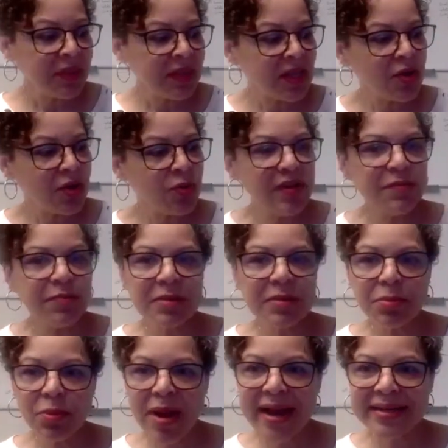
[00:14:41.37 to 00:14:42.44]
then we've been
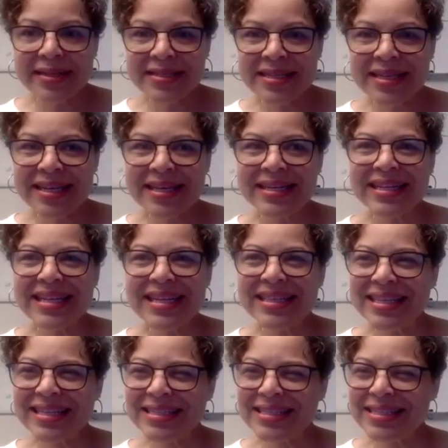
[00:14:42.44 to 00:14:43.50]
practicing it
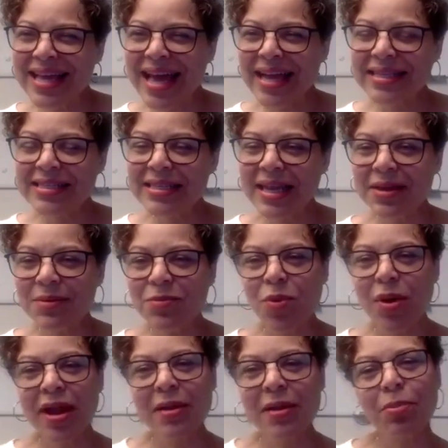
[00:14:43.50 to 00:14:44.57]
the exact same way,